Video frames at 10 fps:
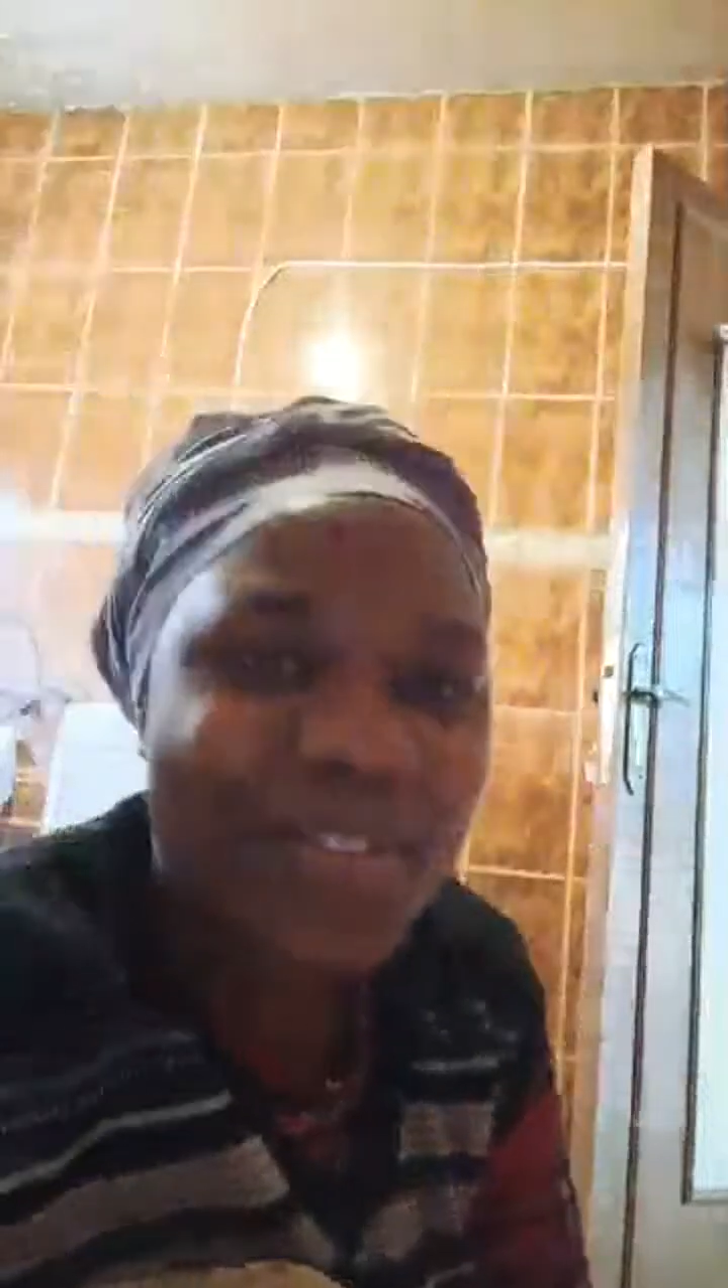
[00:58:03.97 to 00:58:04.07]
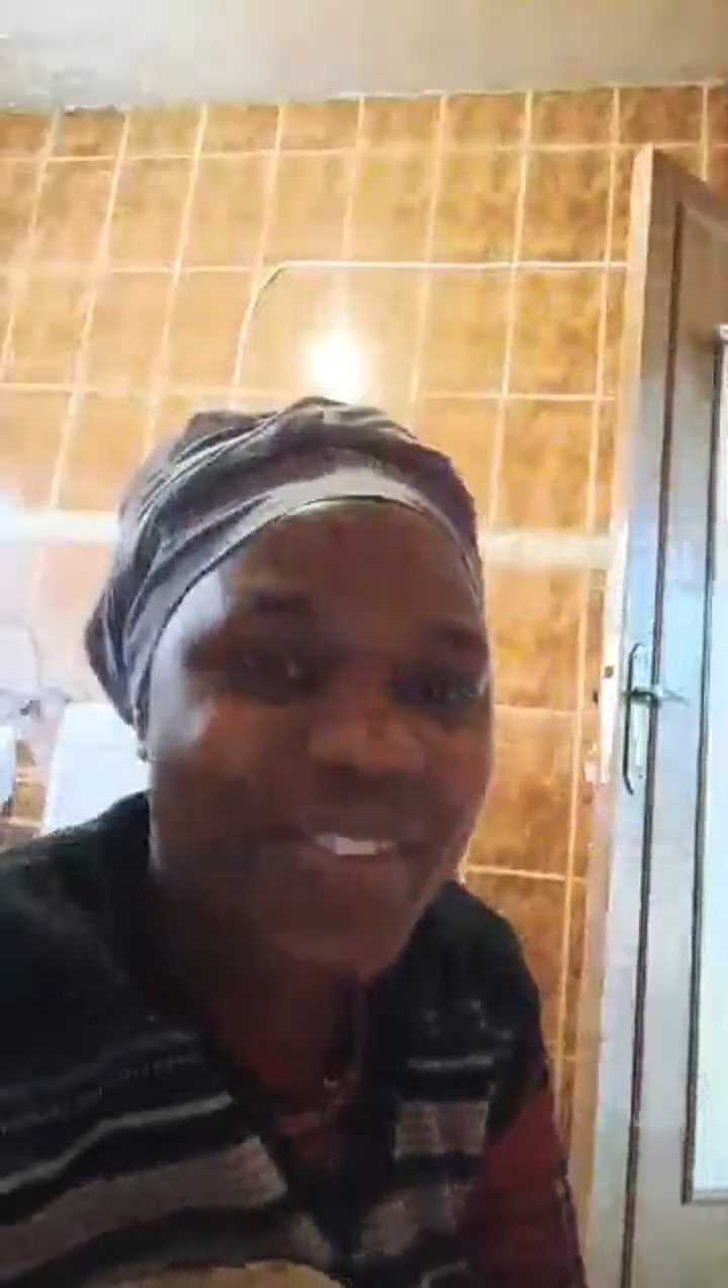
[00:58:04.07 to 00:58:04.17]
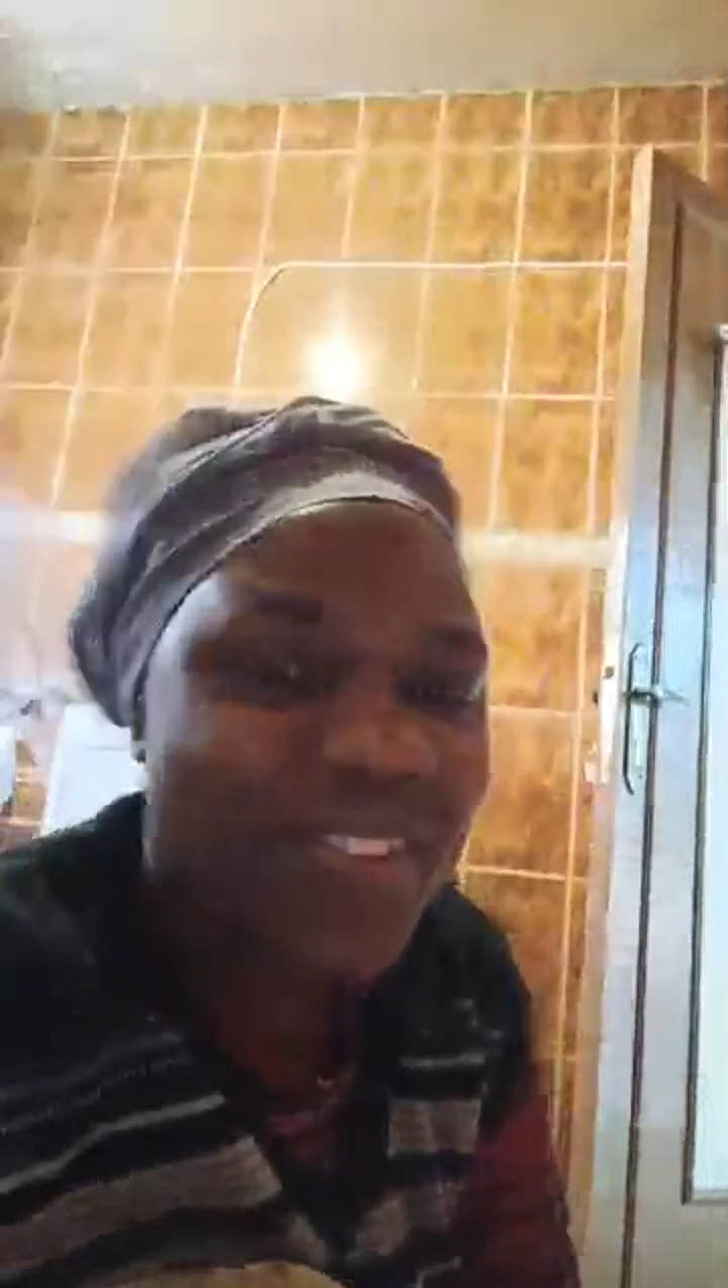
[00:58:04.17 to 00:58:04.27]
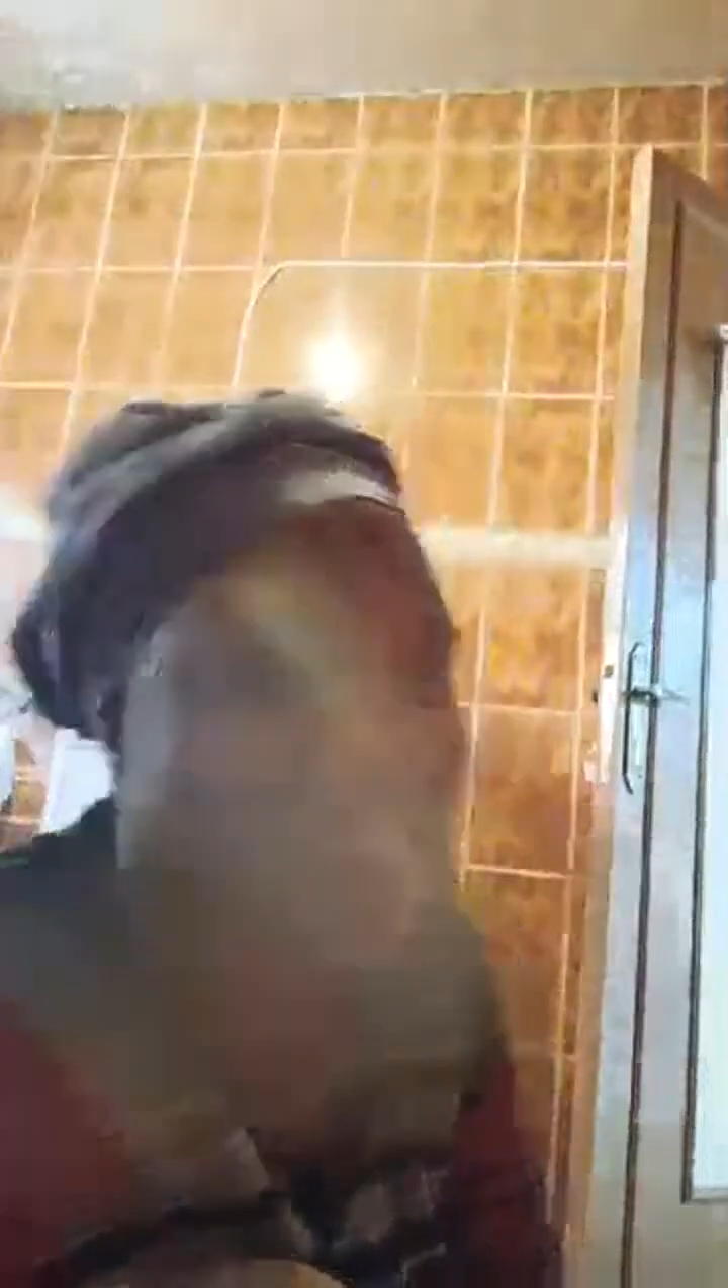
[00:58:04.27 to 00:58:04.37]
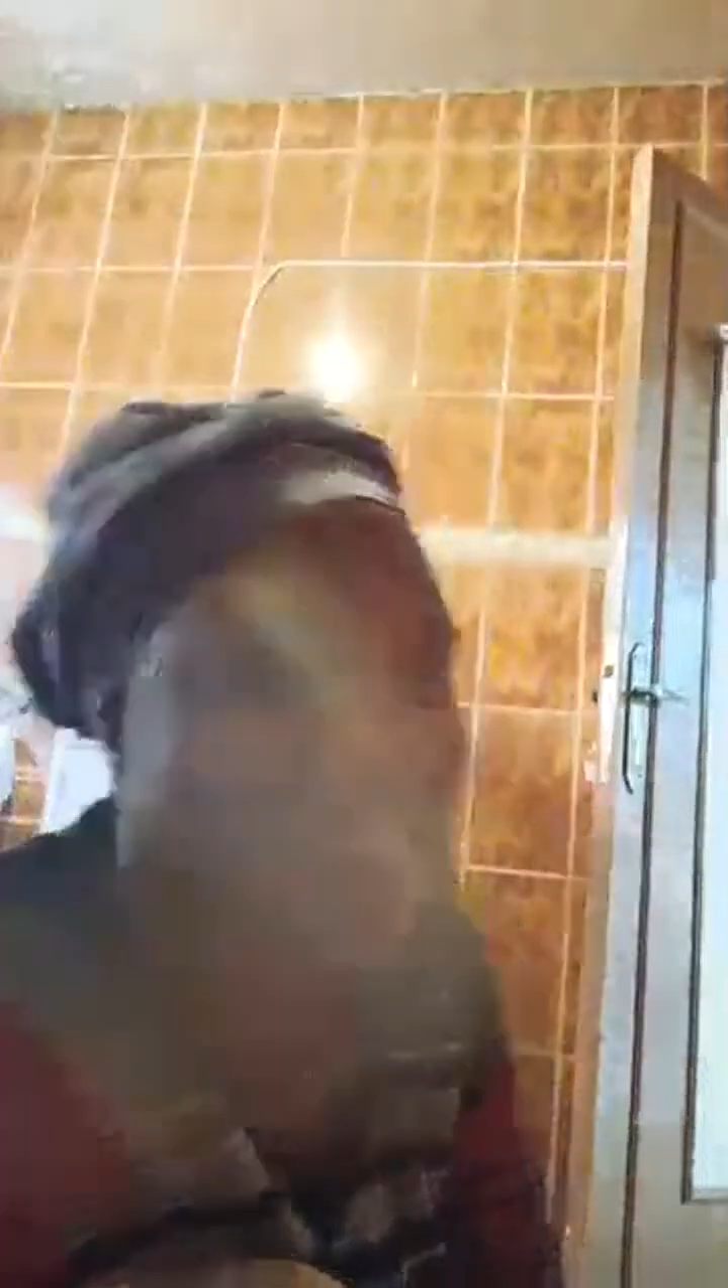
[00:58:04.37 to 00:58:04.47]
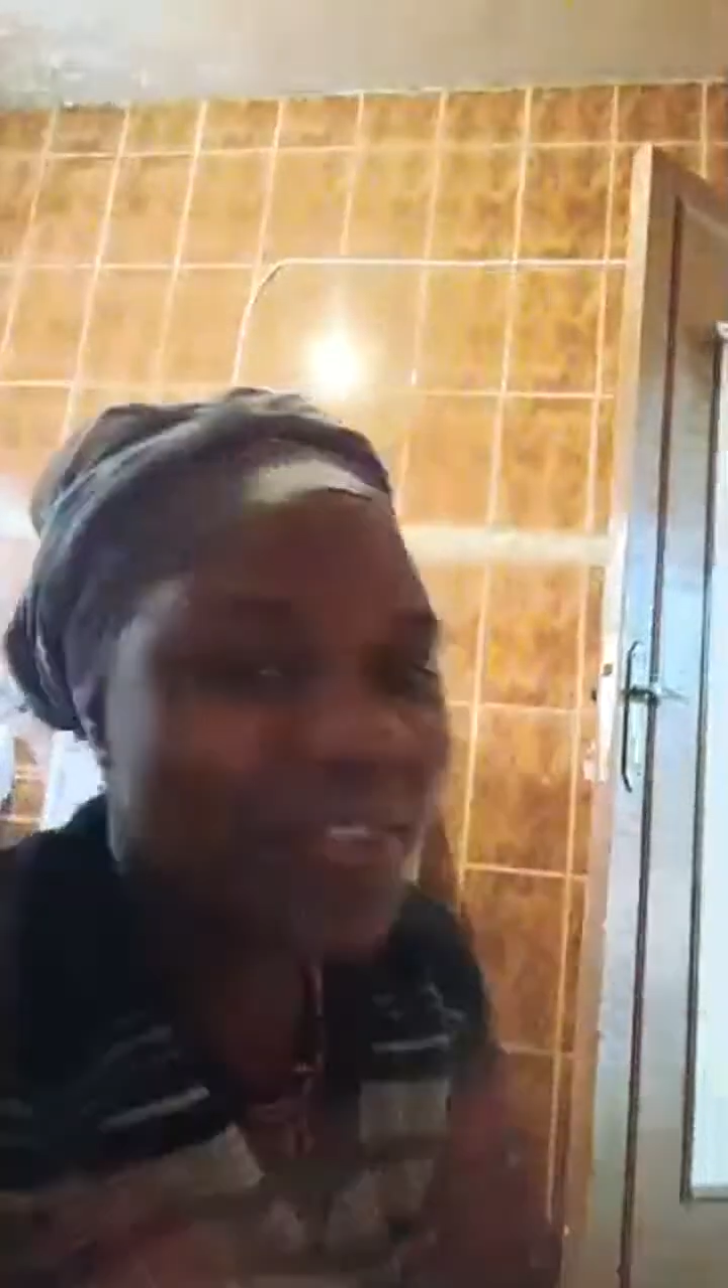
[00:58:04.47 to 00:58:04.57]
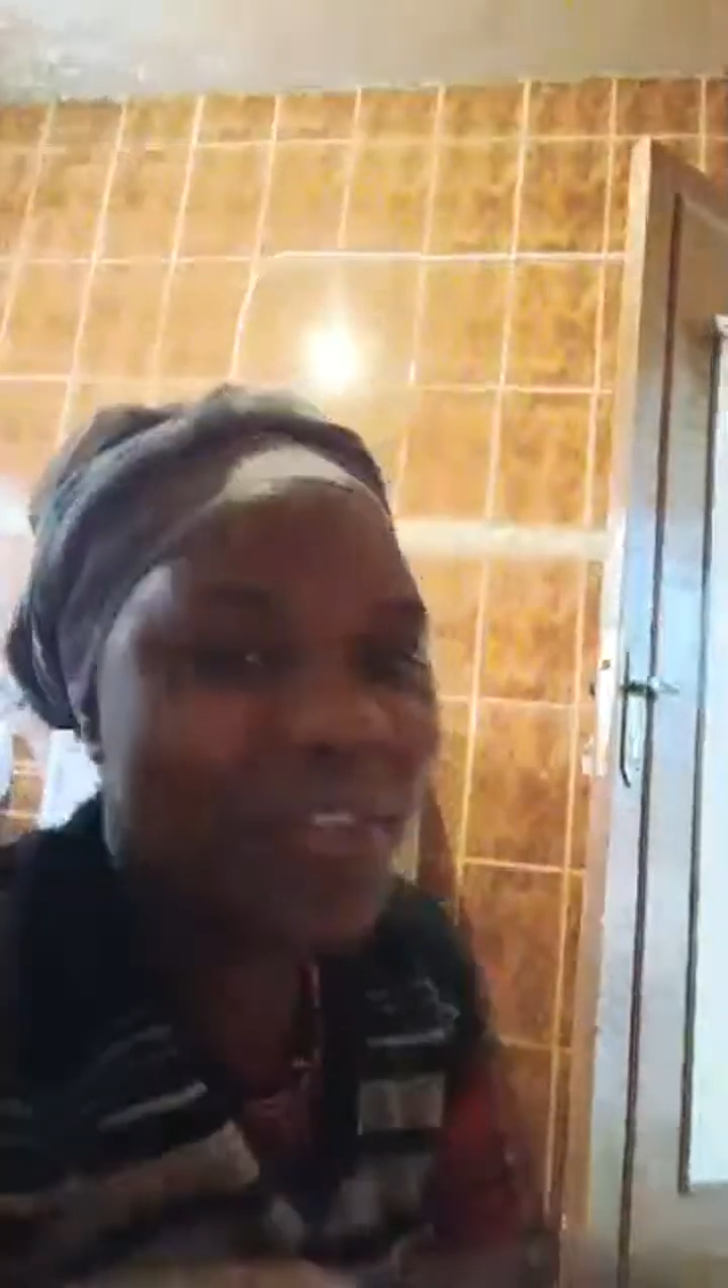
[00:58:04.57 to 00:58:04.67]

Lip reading: I don't know.